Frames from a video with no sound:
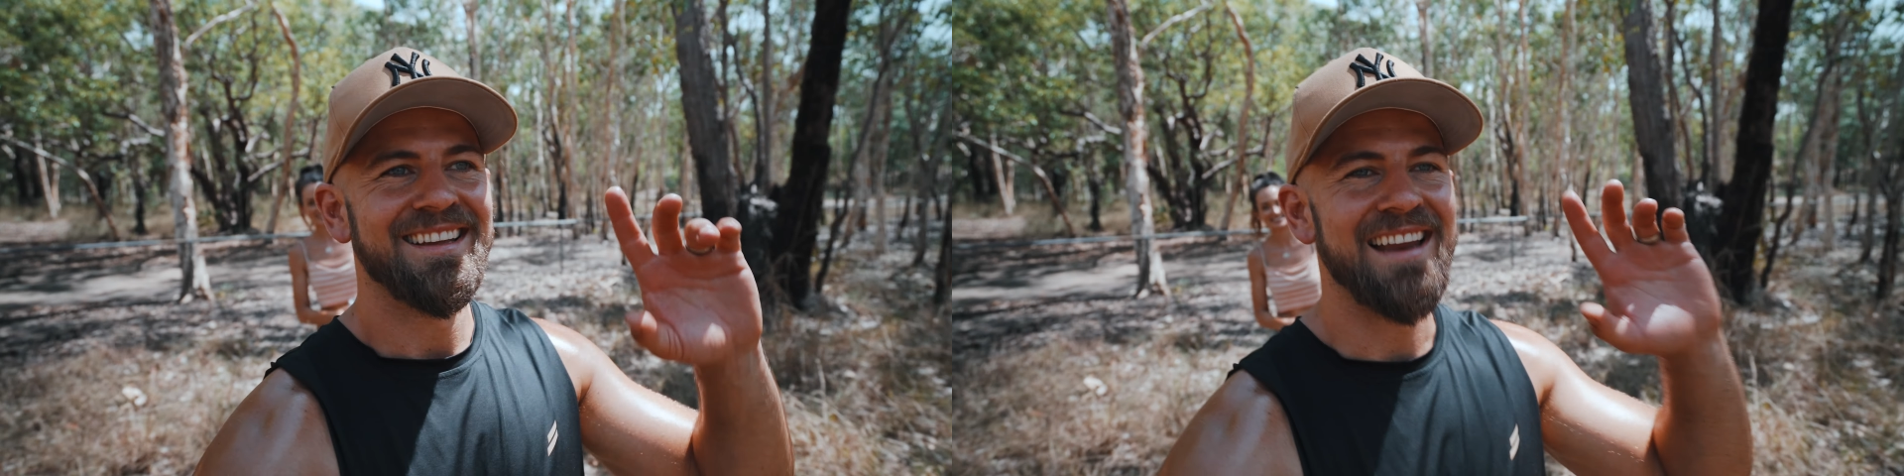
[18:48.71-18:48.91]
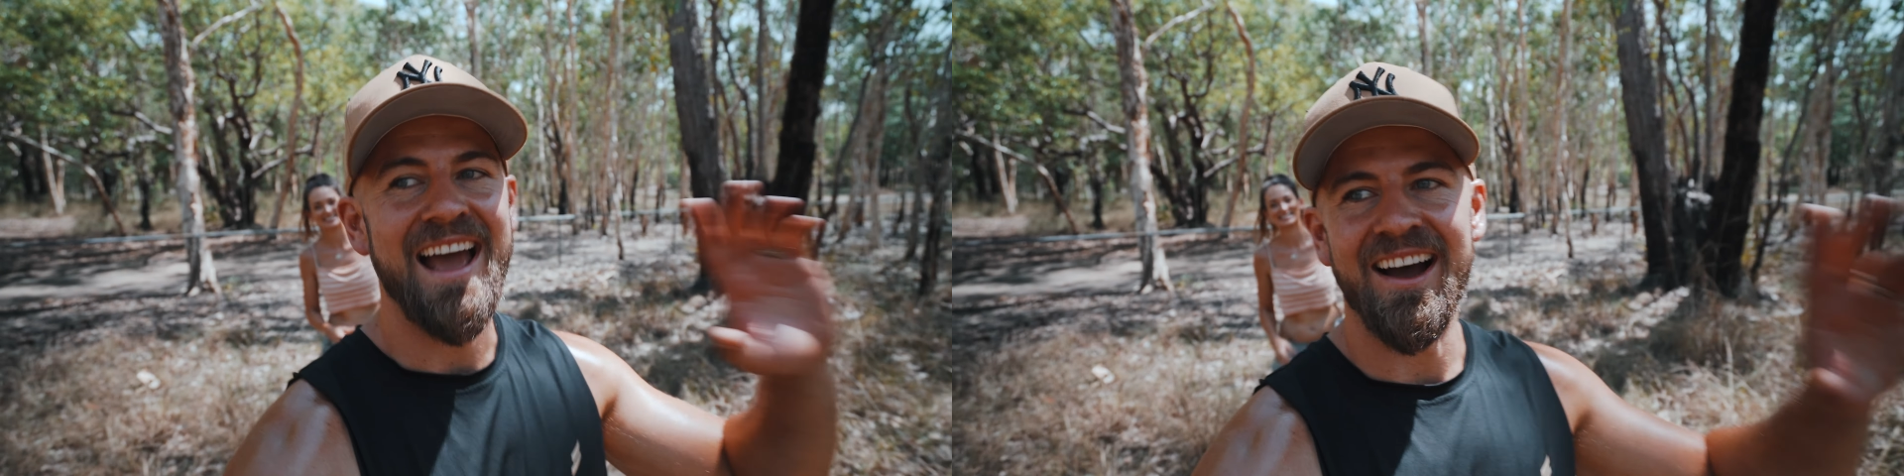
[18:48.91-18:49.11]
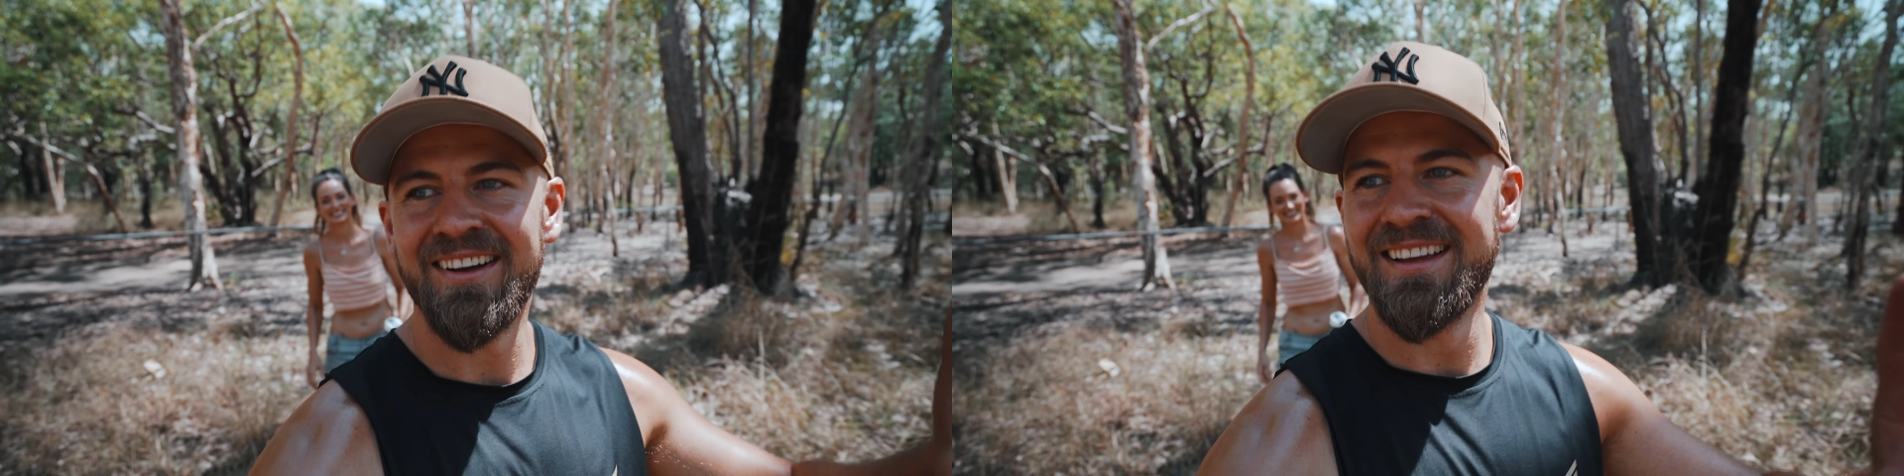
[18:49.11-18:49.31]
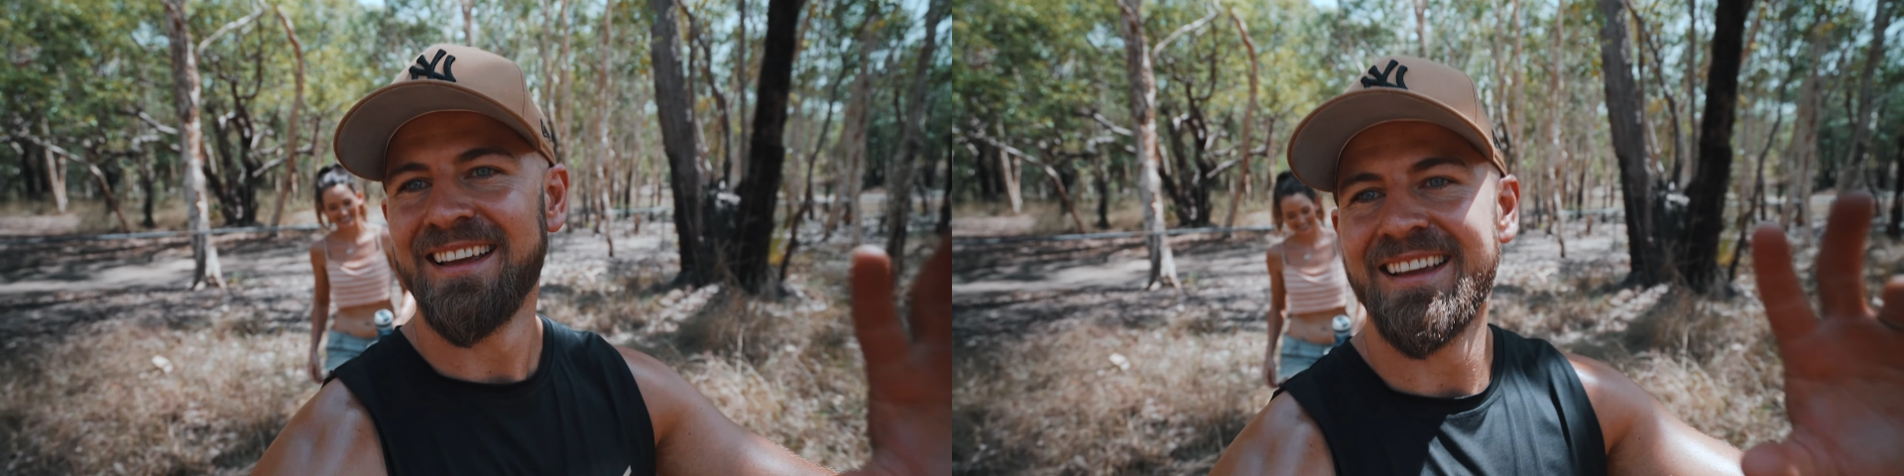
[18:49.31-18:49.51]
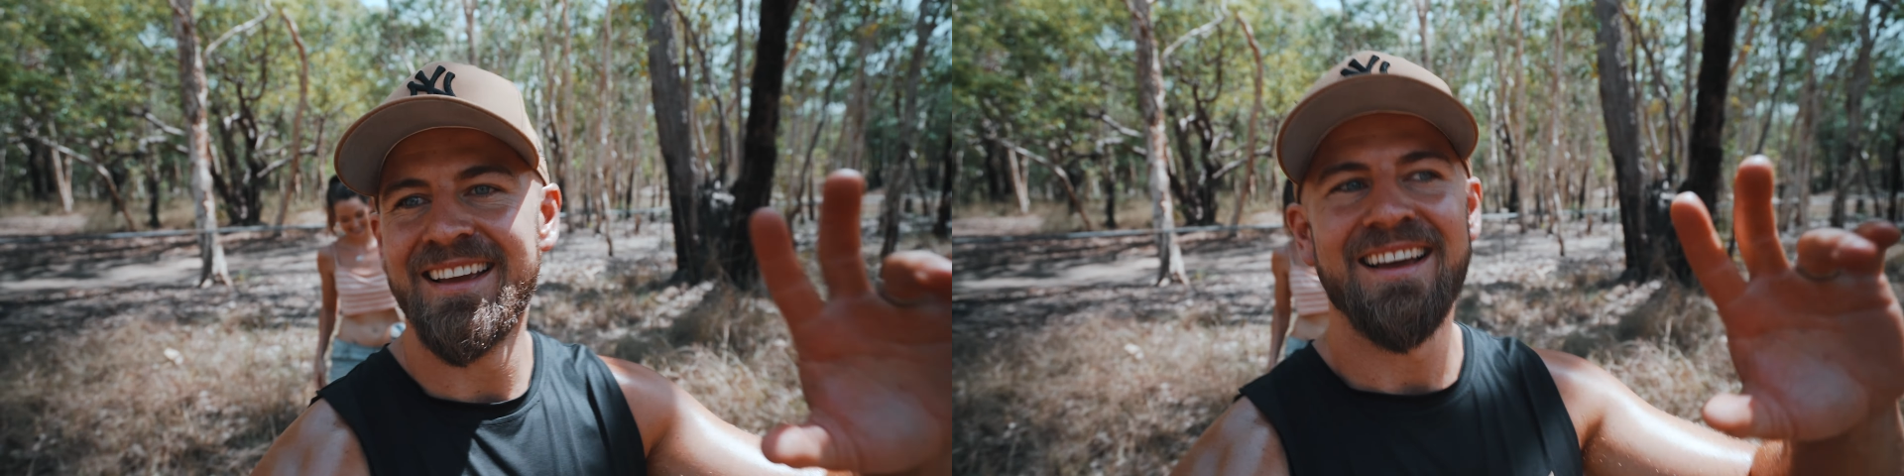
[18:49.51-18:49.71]
Now,
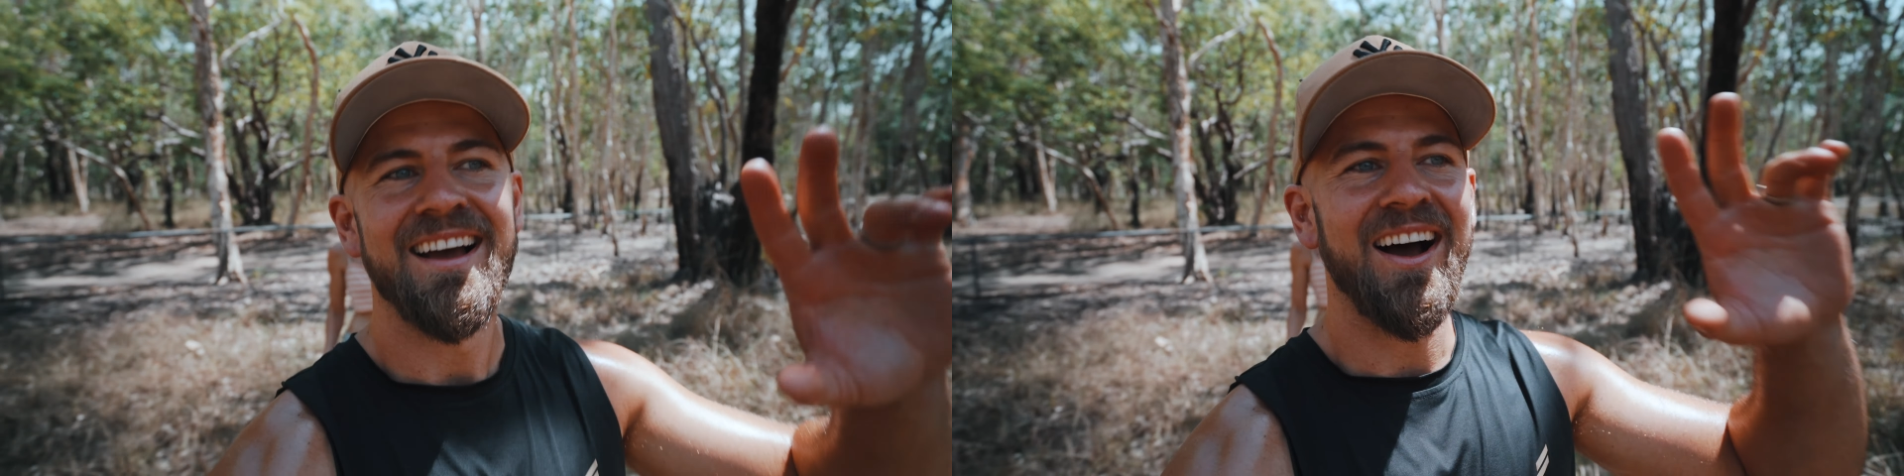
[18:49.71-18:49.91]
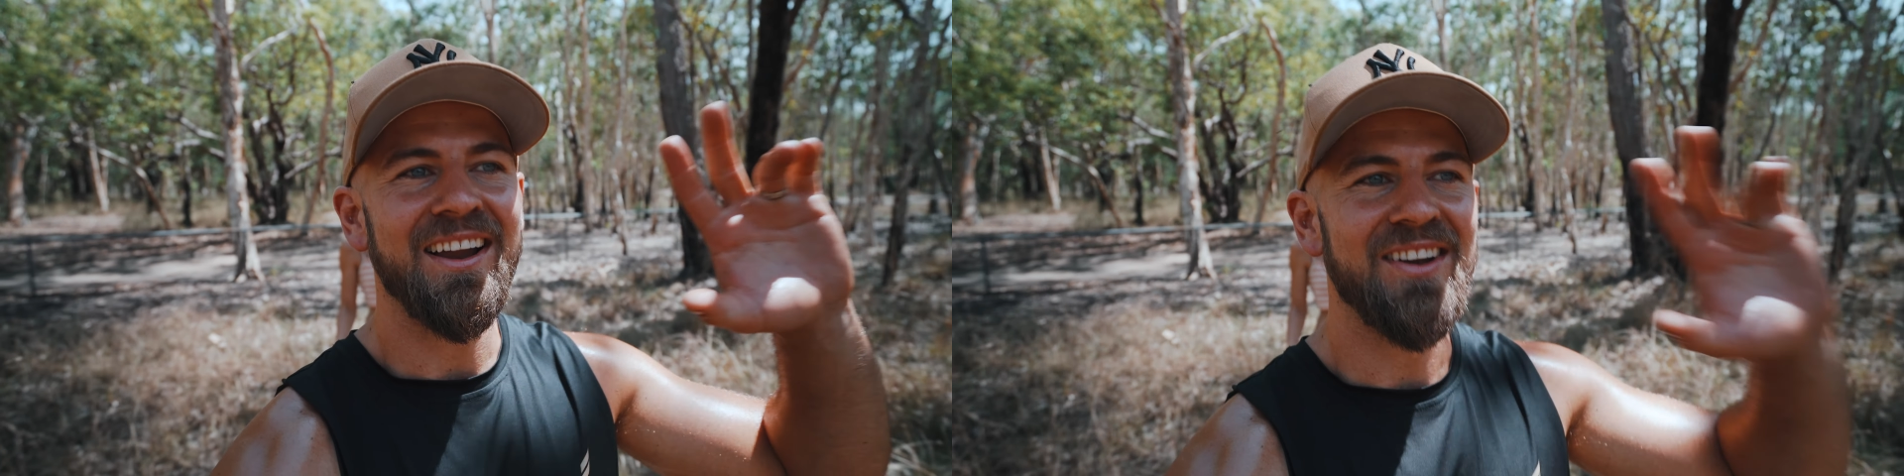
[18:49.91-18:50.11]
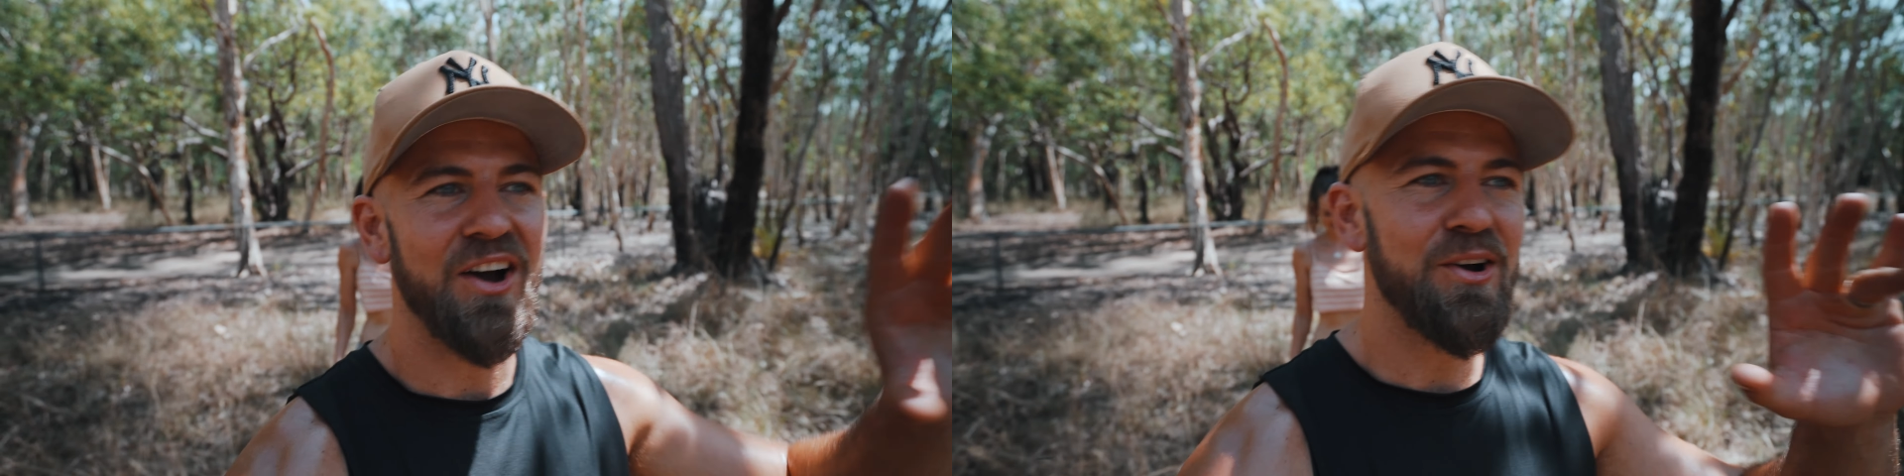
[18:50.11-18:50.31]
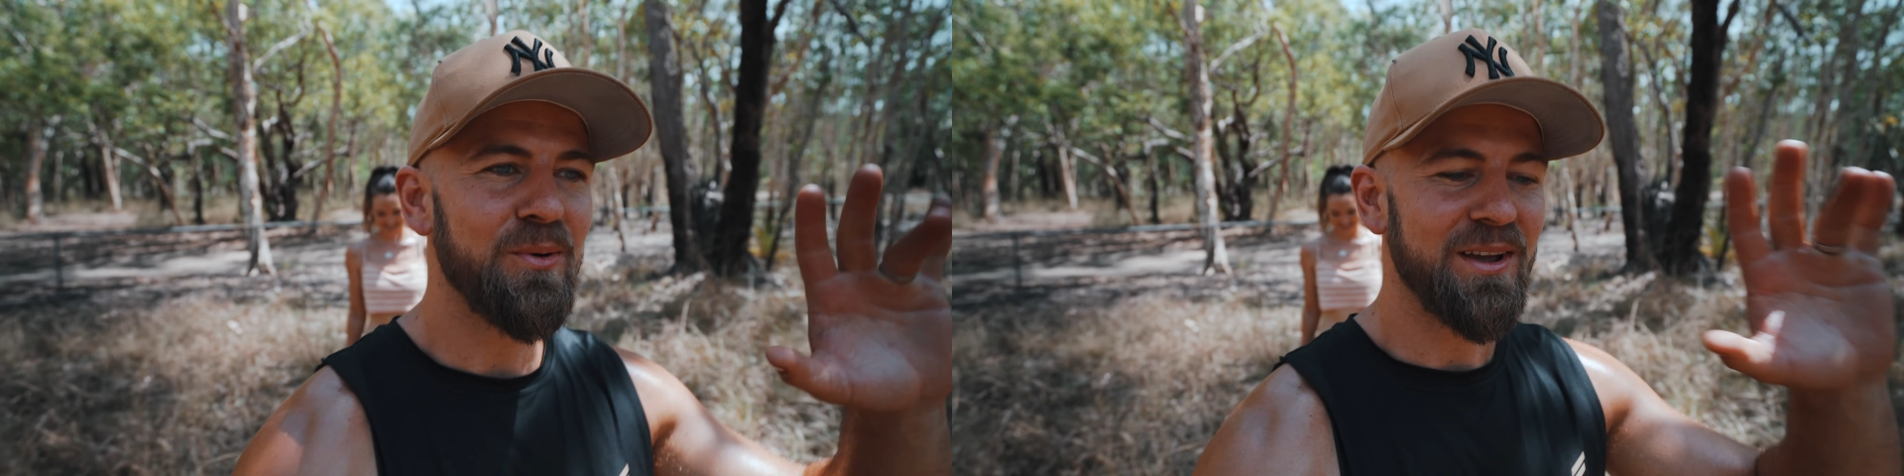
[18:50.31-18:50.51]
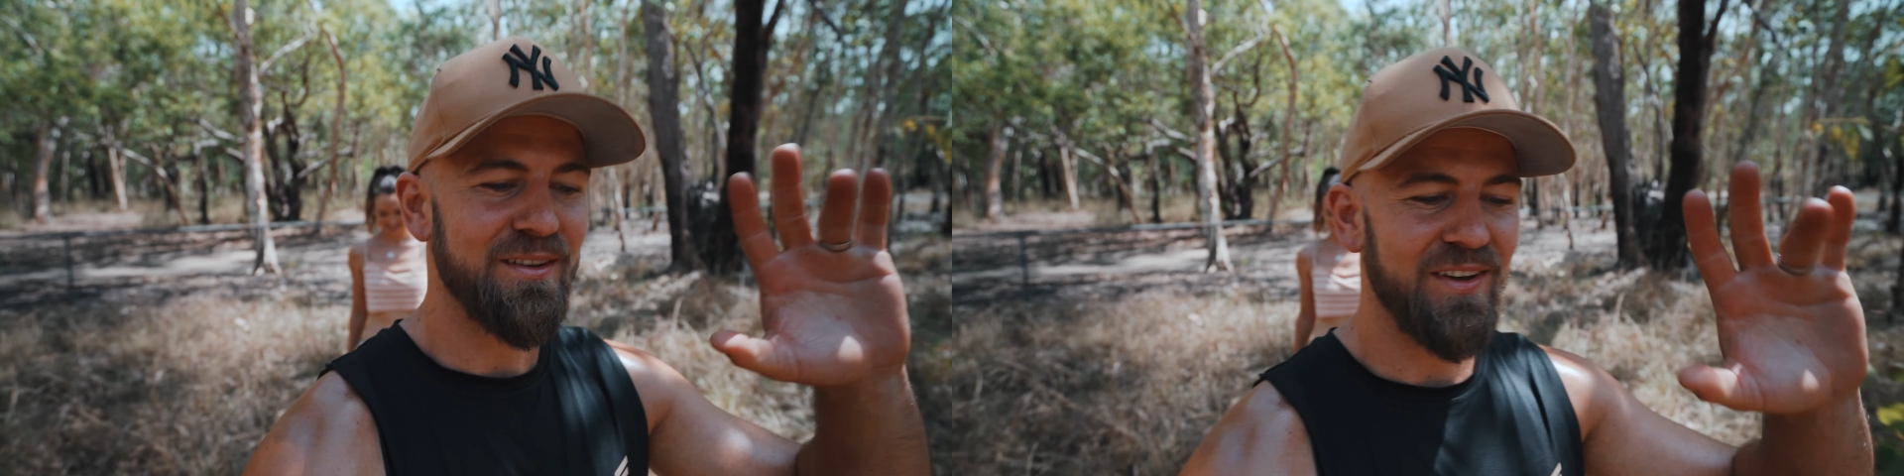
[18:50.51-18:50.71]
I know
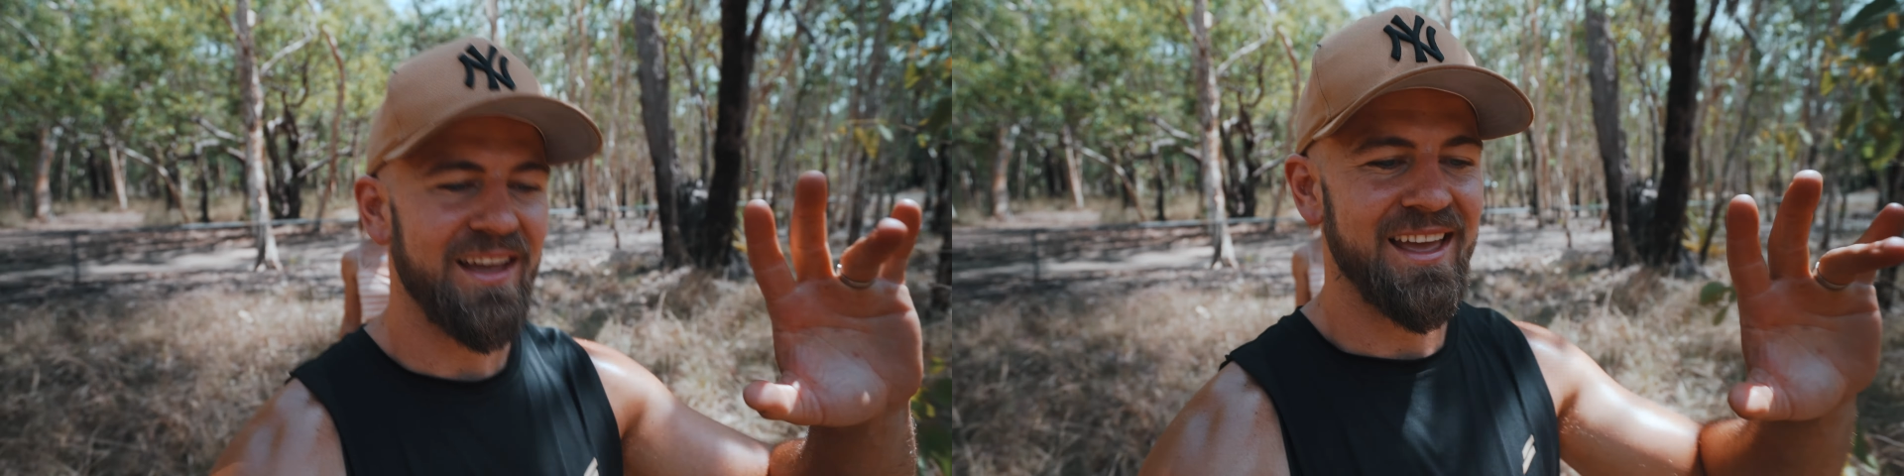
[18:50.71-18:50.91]
we've